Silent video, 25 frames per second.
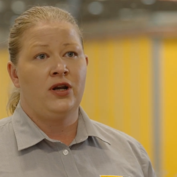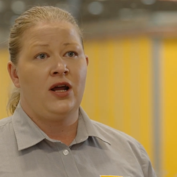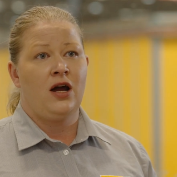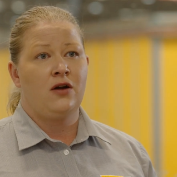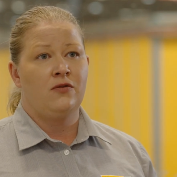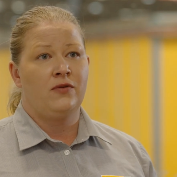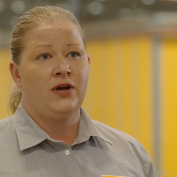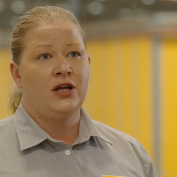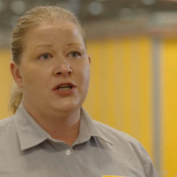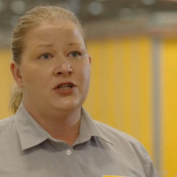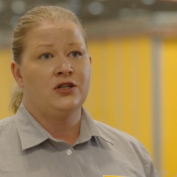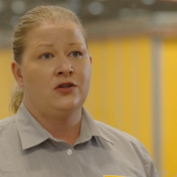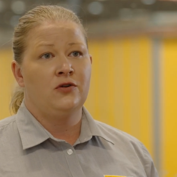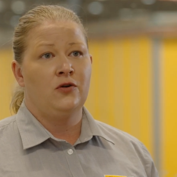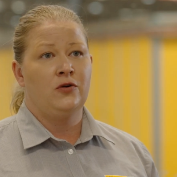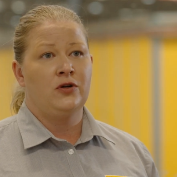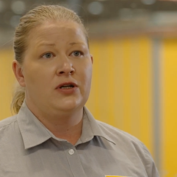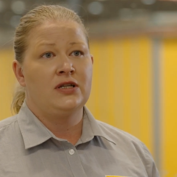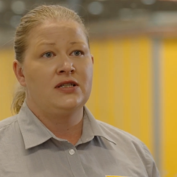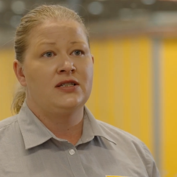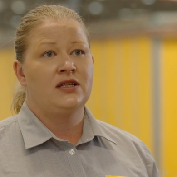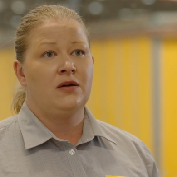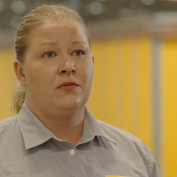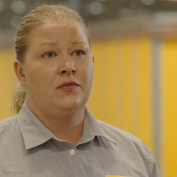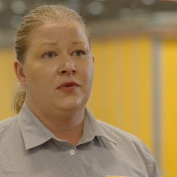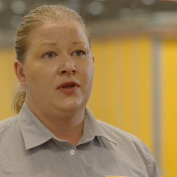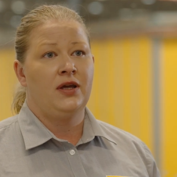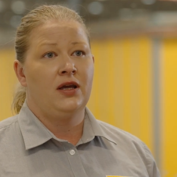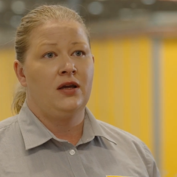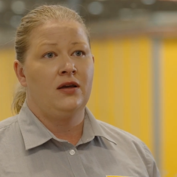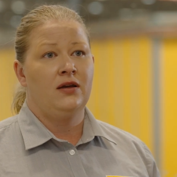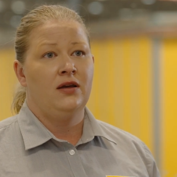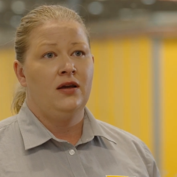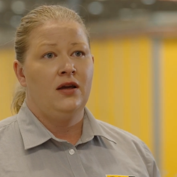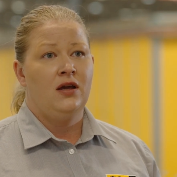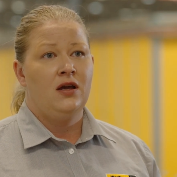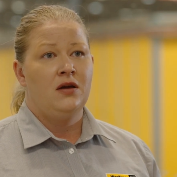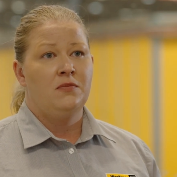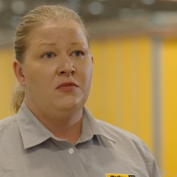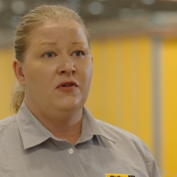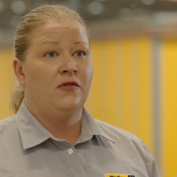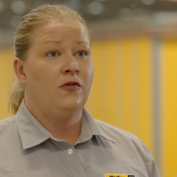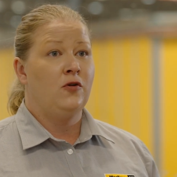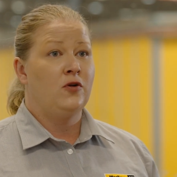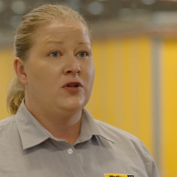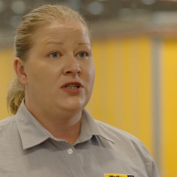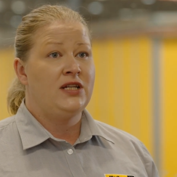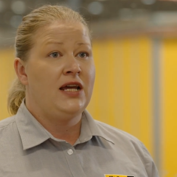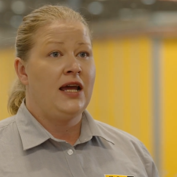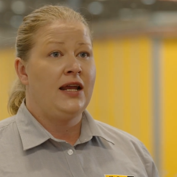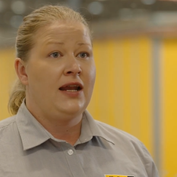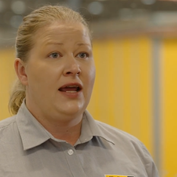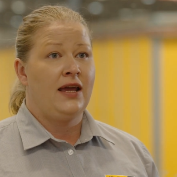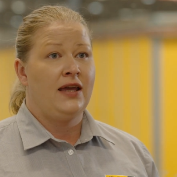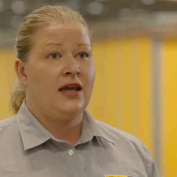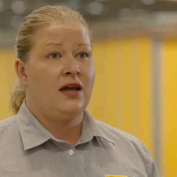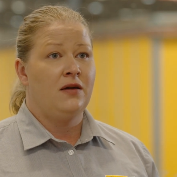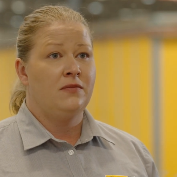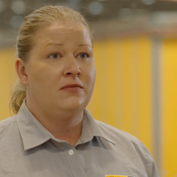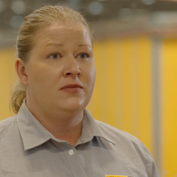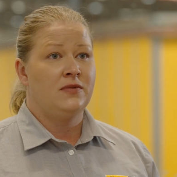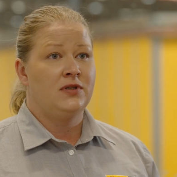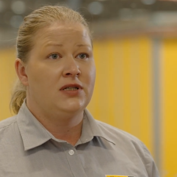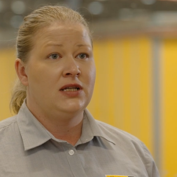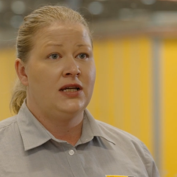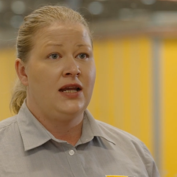in our region orders something before 10 a.m.